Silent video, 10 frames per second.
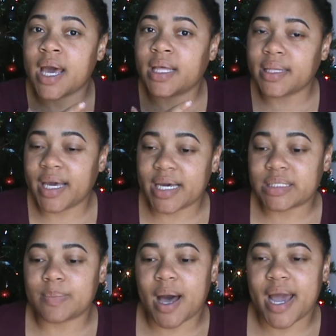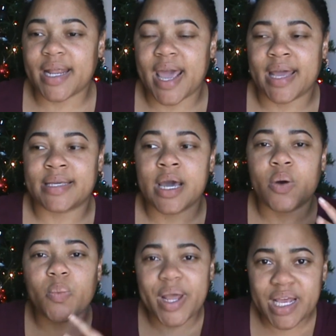Lincoln's mind and
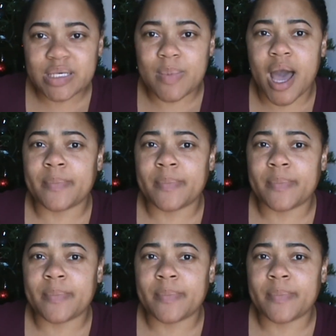Whitney's mind,